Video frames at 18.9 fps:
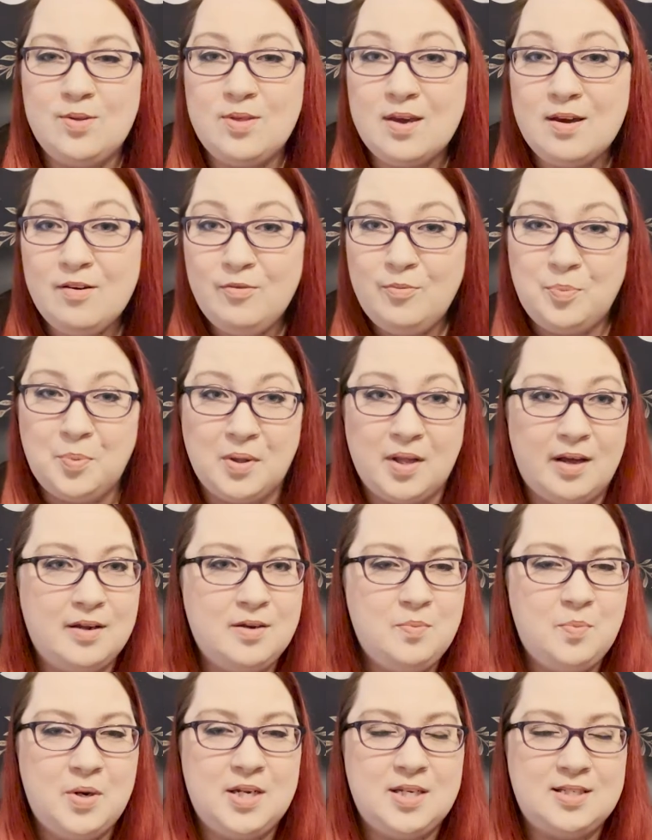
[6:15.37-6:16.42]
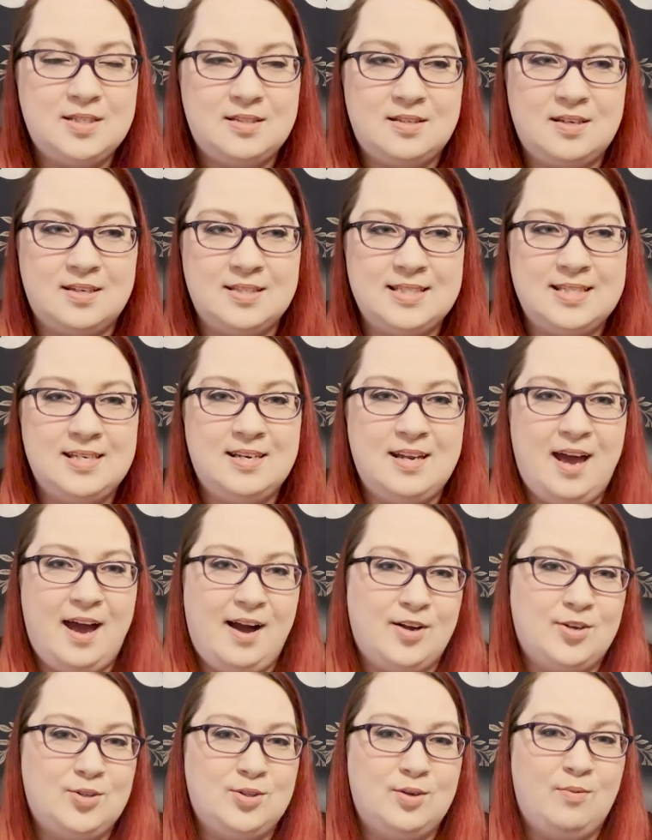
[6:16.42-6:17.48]
think of blood, but it doesn't
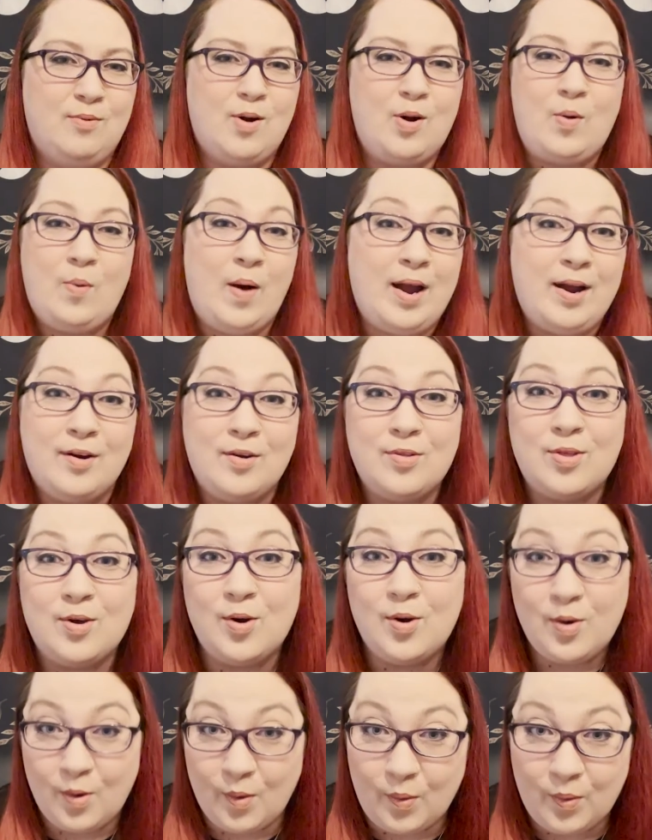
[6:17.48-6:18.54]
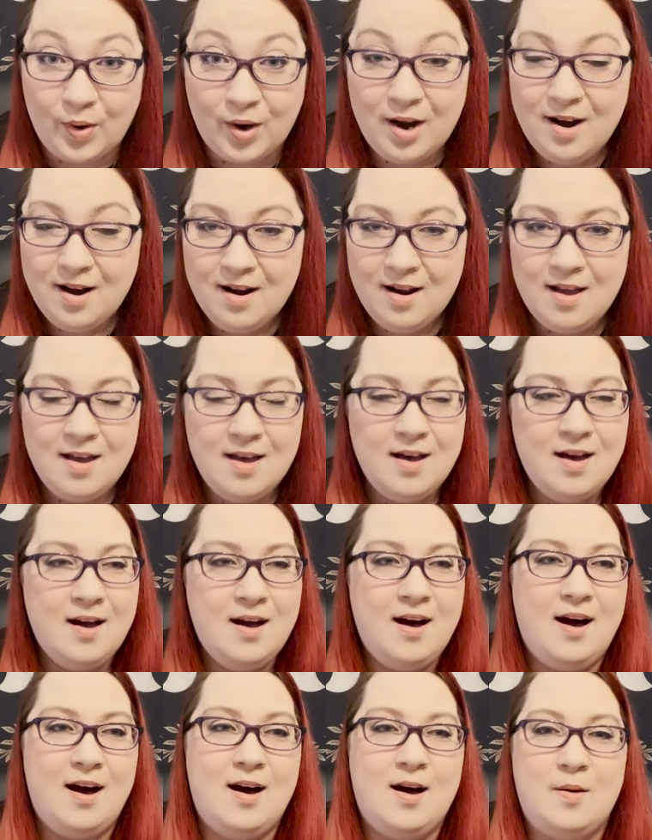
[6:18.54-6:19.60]
actually require the gore.
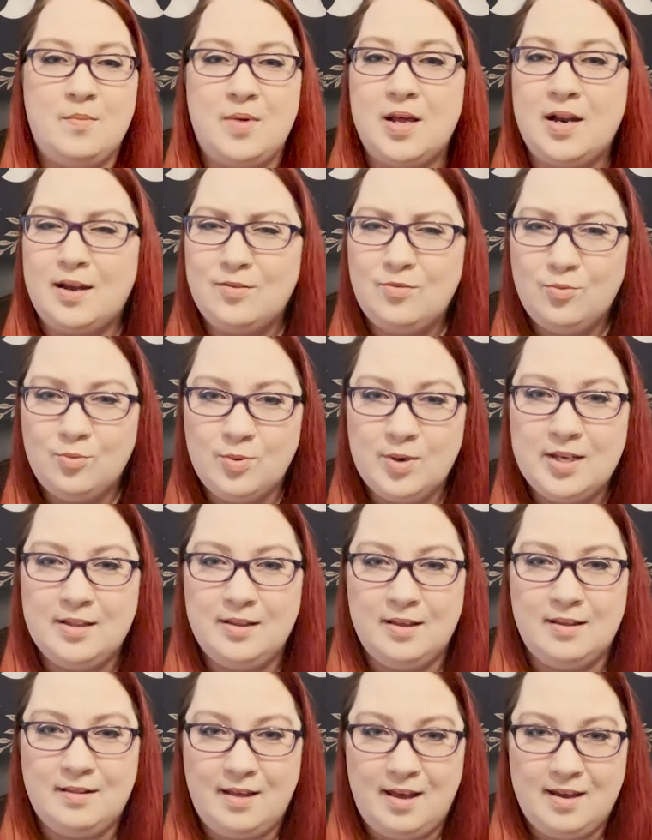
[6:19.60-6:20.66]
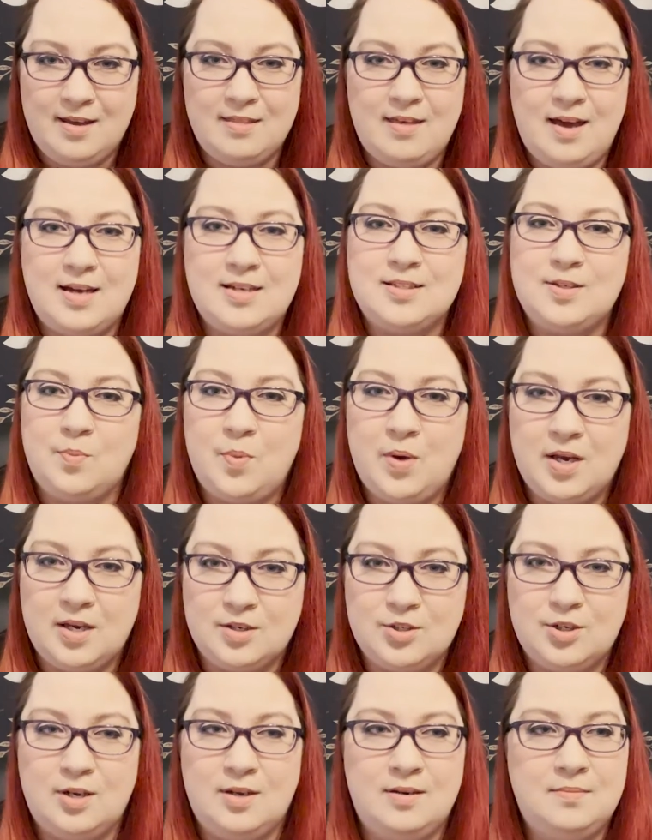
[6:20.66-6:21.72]
And I really like that
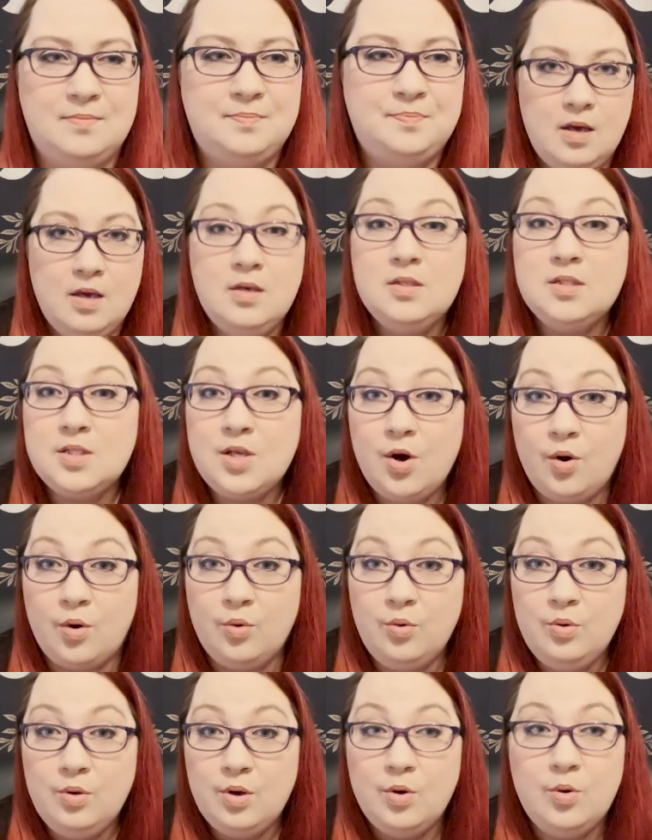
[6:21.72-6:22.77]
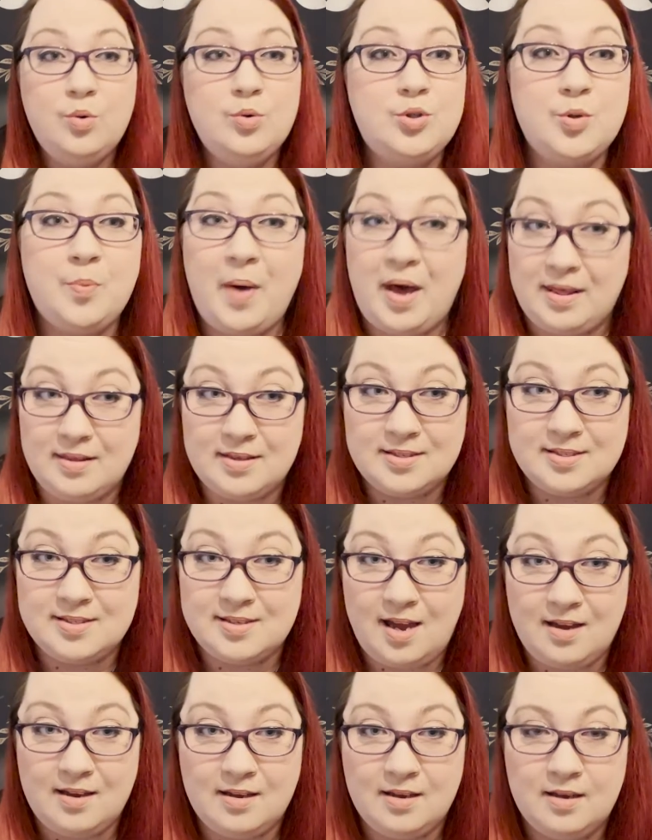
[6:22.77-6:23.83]
depiction. So, who should buy this
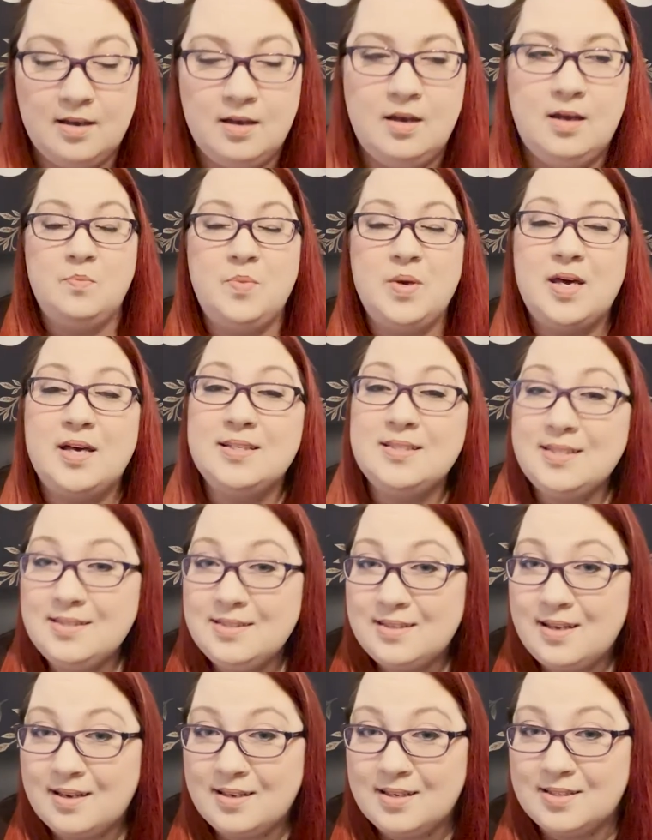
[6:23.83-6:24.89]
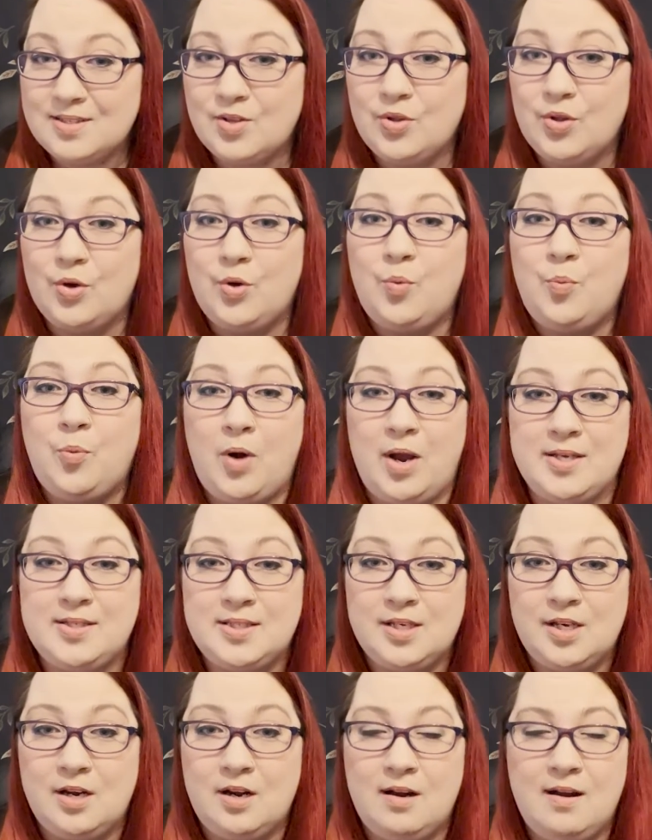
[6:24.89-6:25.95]
deck? Because this deck is a little
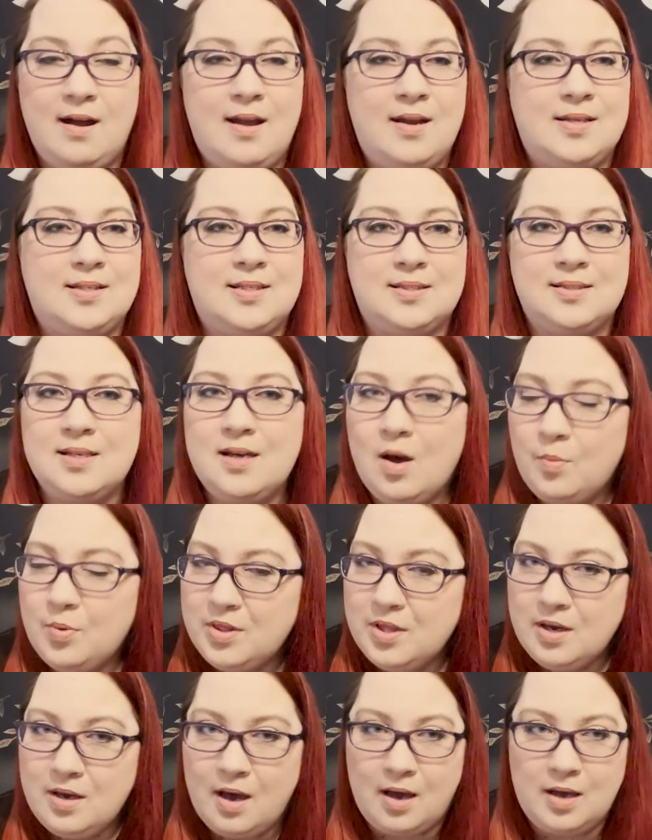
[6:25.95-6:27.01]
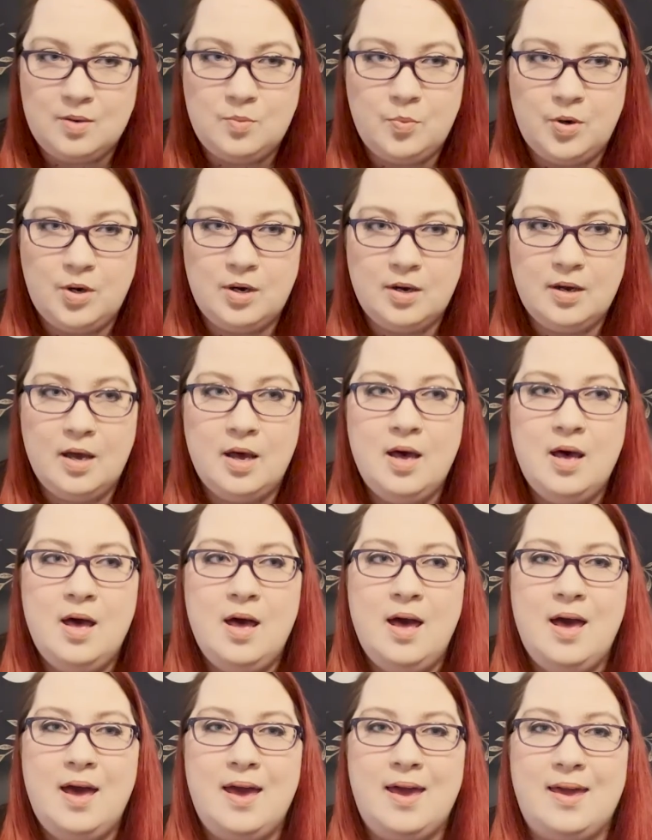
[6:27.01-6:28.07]
pricier and it doesn't come with a guidebook,
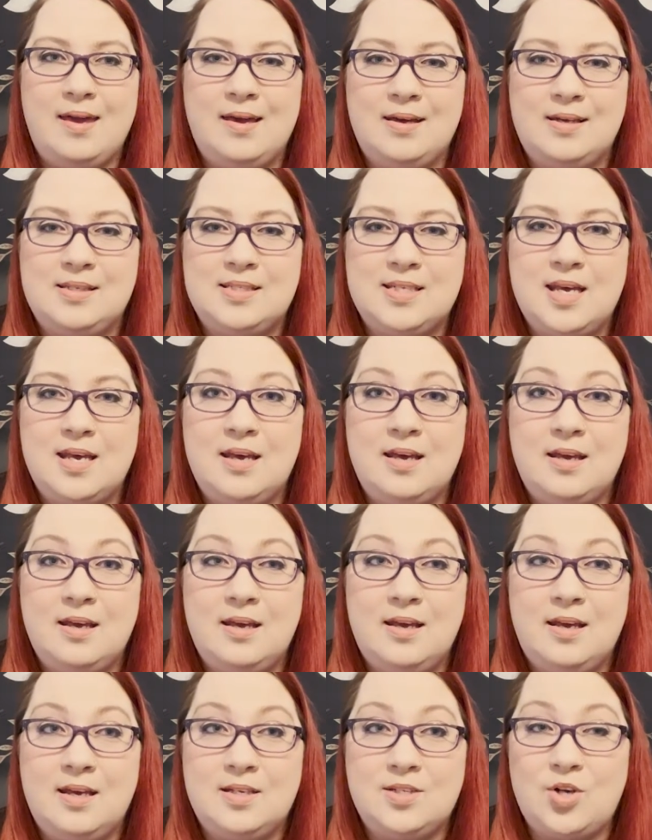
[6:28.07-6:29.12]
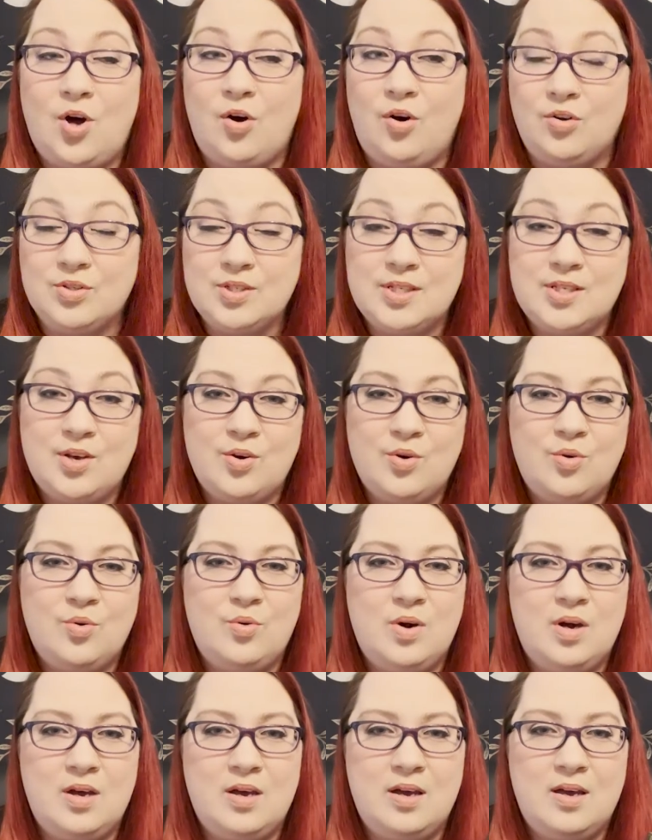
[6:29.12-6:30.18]
and it also